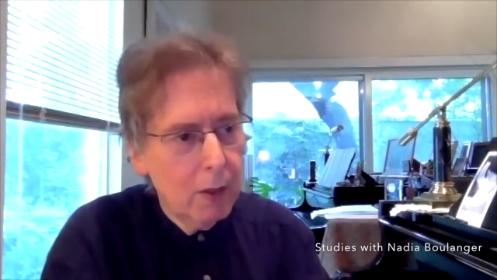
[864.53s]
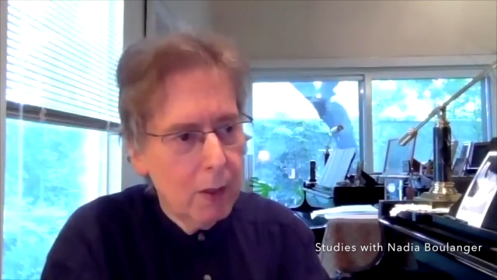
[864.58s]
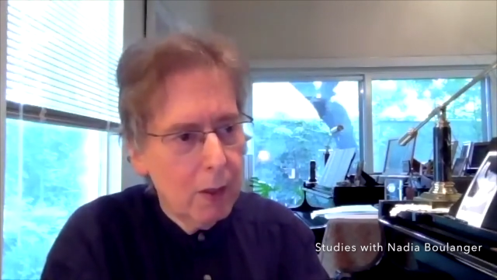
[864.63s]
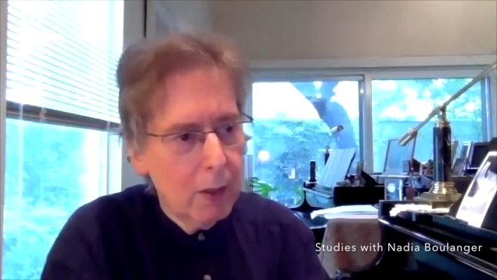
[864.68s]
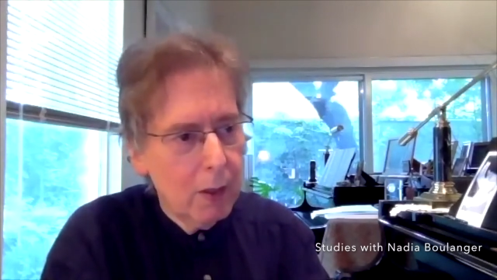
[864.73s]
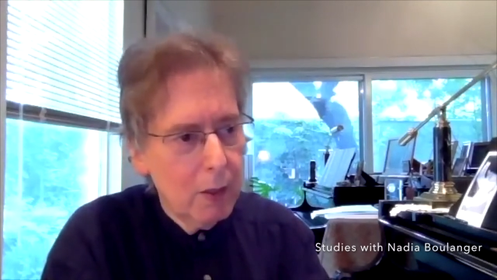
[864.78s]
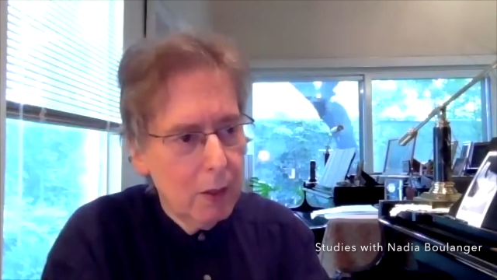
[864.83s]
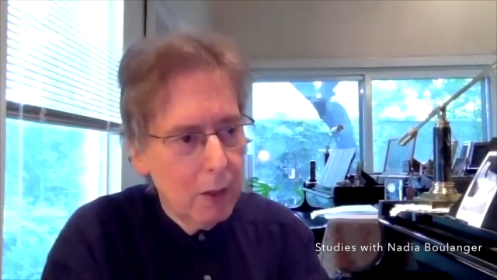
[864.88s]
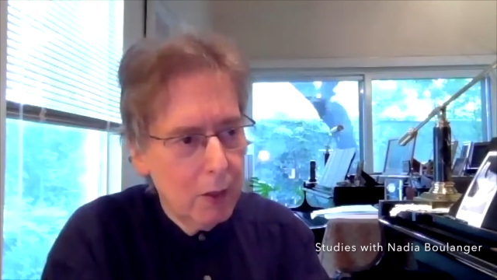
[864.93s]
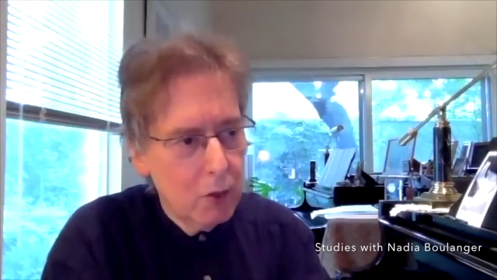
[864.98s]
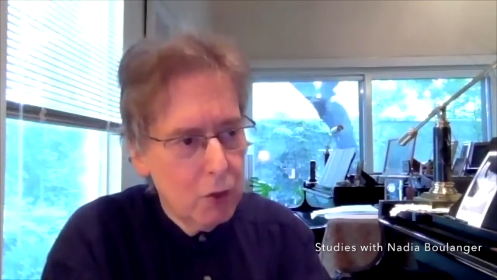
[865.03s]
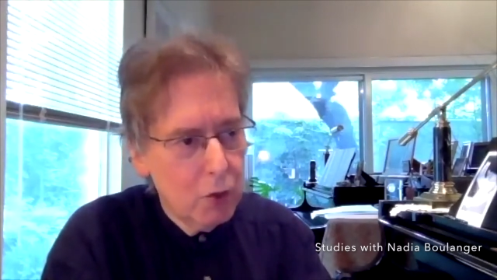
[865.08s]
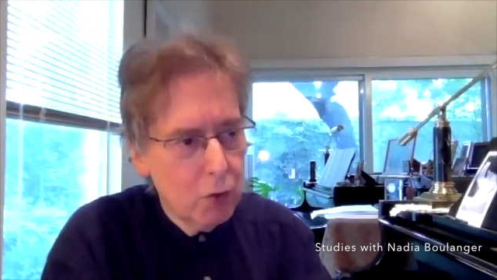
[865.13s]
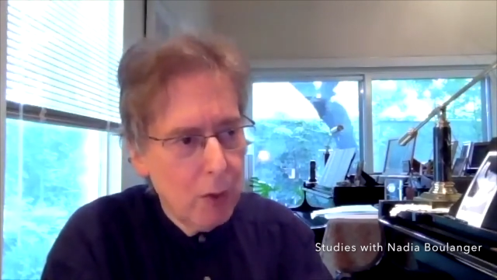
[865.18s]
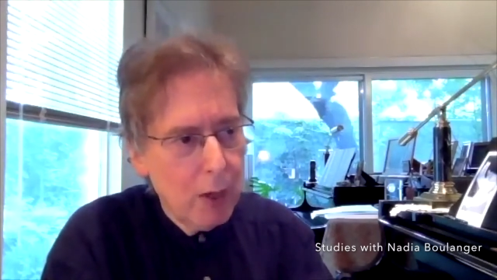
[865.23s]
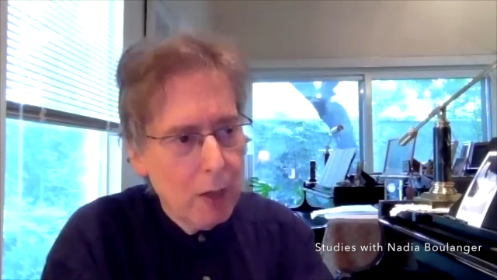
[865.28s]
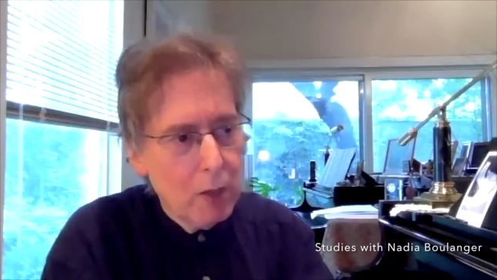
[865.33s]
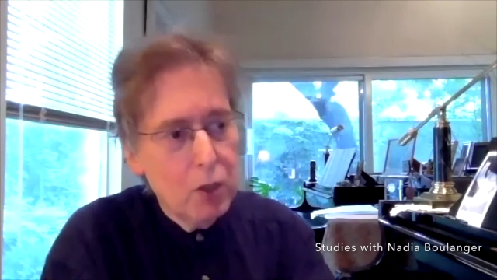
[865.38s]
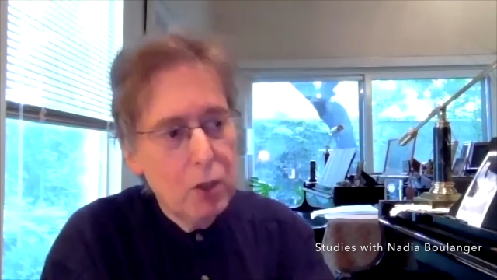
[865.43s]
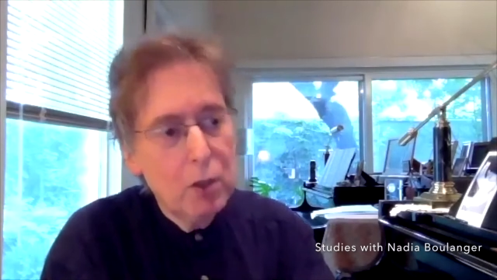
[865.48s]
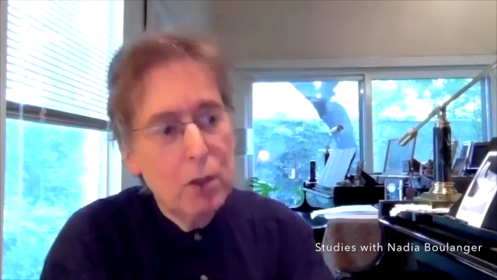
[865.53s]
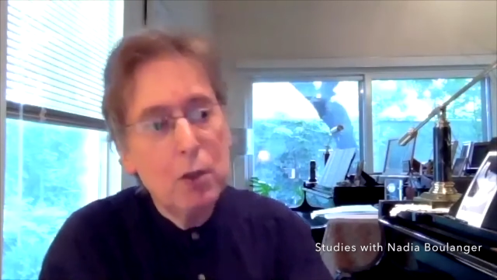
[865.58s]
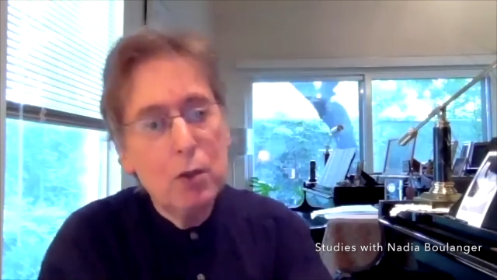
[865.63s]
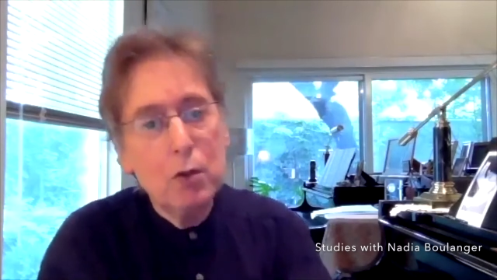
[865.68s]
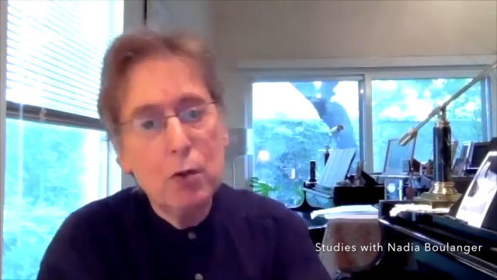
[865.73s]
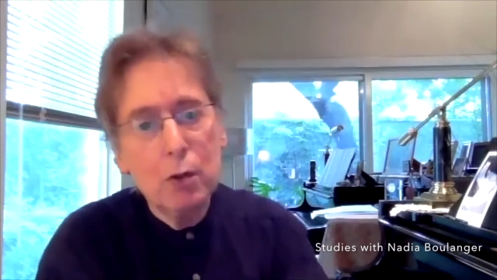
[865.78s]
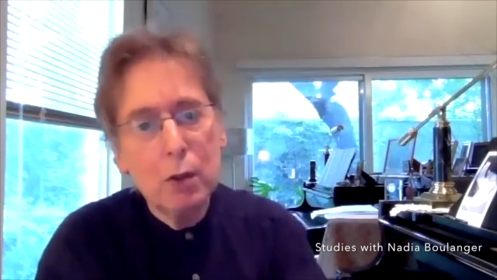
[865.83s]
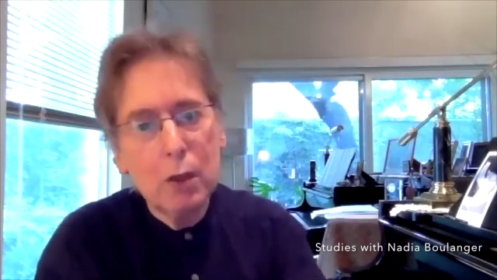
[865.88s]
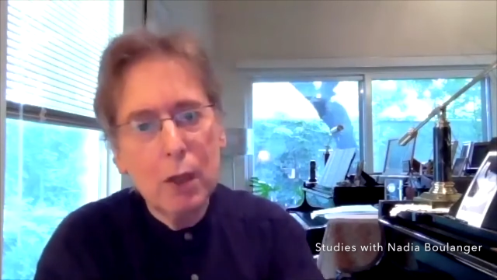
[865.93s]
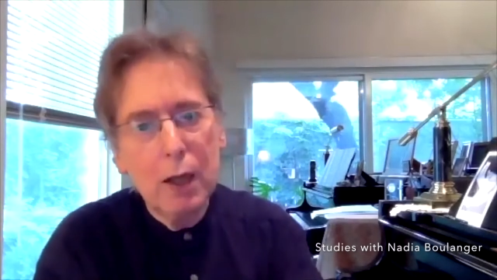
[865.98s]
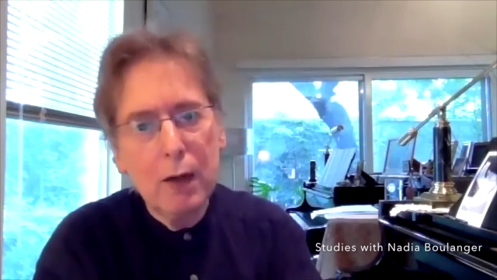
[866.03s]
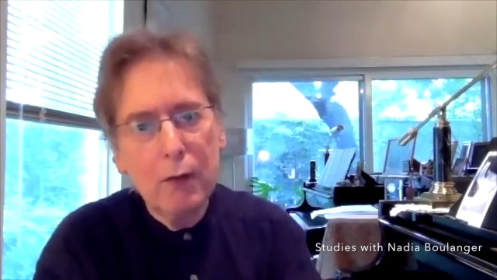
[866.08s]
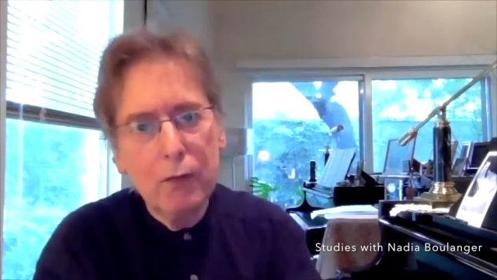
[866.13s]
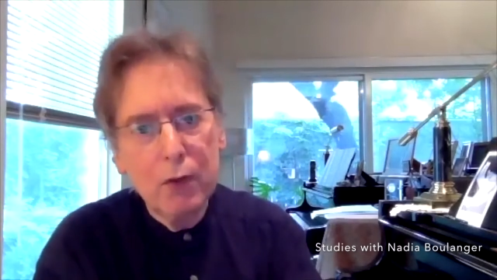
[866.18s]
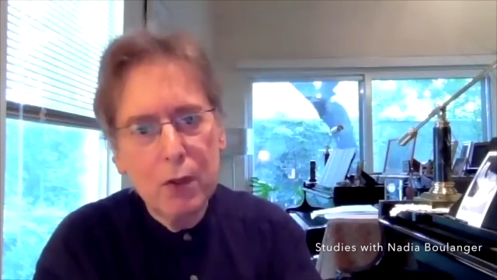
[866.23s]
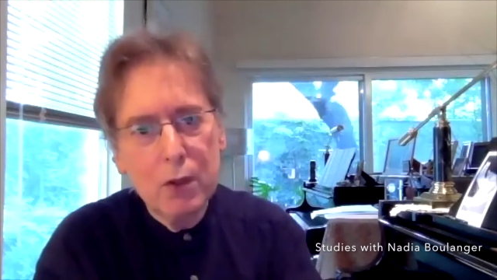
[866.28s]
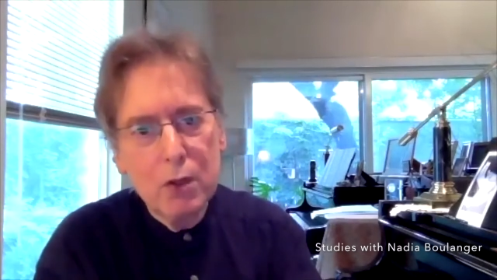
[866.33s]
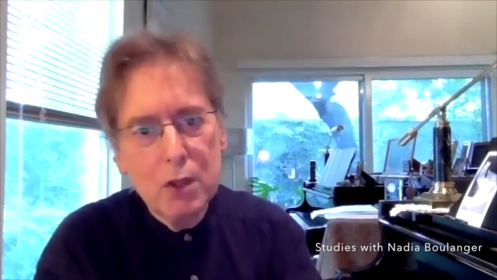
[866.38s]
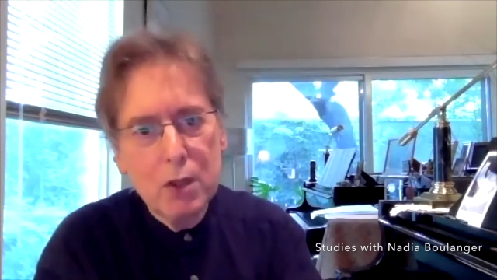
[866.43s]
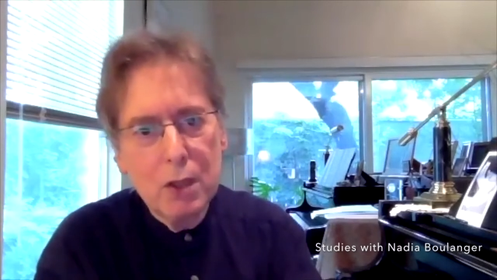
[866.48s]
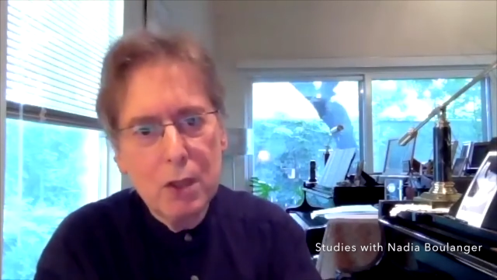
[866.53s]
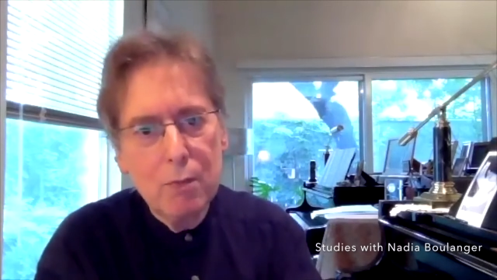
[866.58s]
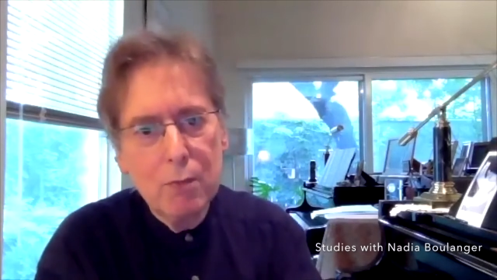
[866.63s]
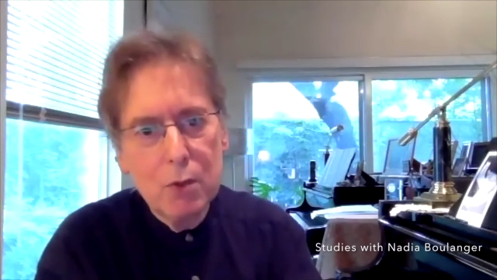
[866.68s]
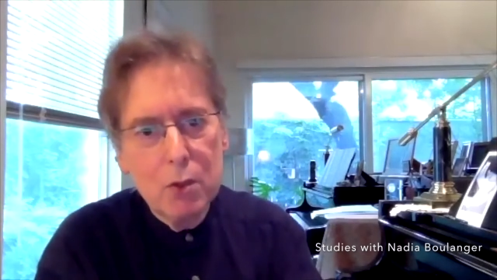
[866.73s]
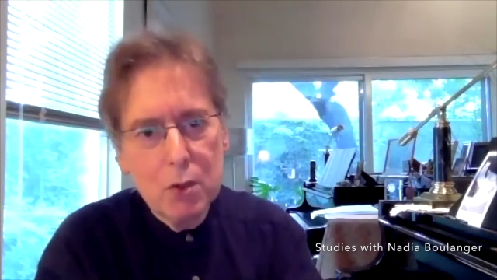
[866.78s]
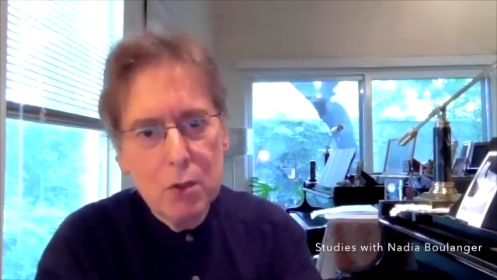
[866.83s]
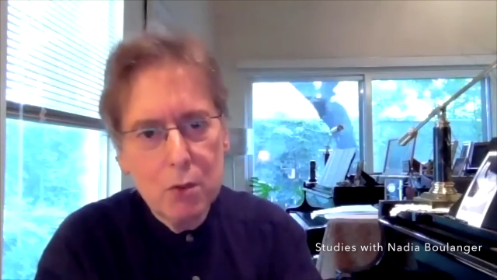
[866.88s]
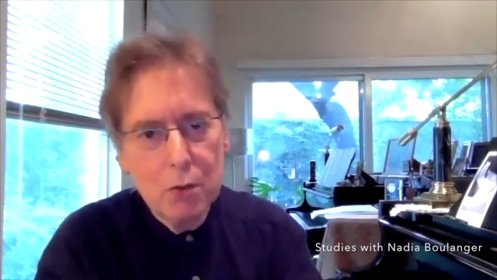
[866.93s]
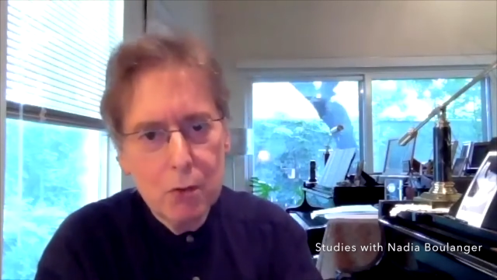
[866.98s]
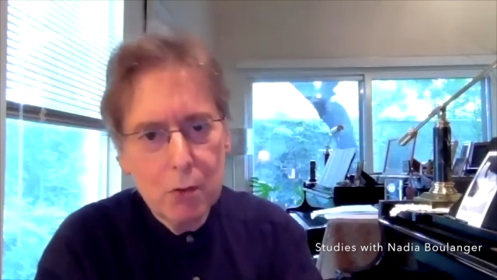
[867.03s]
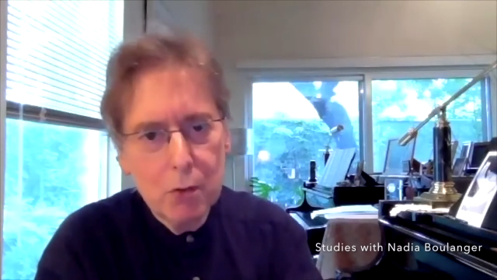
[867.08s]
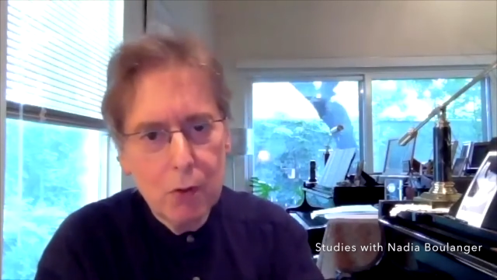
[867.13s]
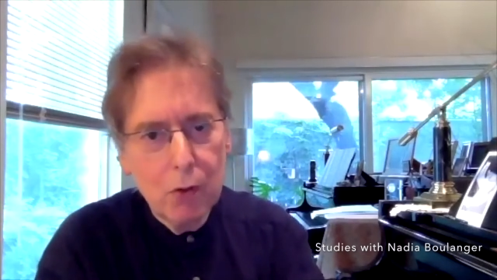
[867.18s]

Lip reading: a direction in your life that seems to